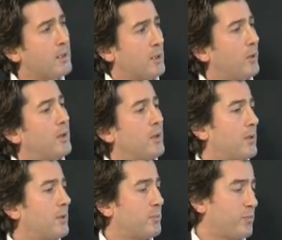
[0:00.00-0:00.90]

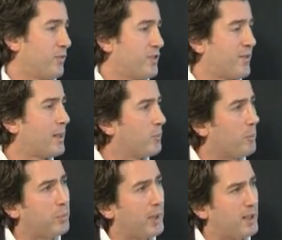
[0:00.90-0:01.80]
Our
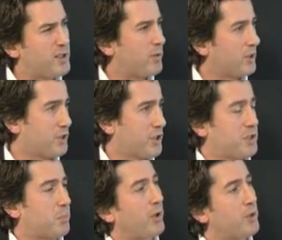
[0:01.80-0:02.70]
development plan's really
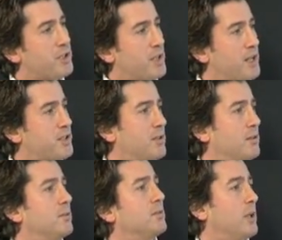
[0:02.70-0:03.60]
just a process
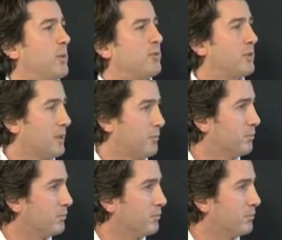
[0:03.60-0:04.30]
that no one really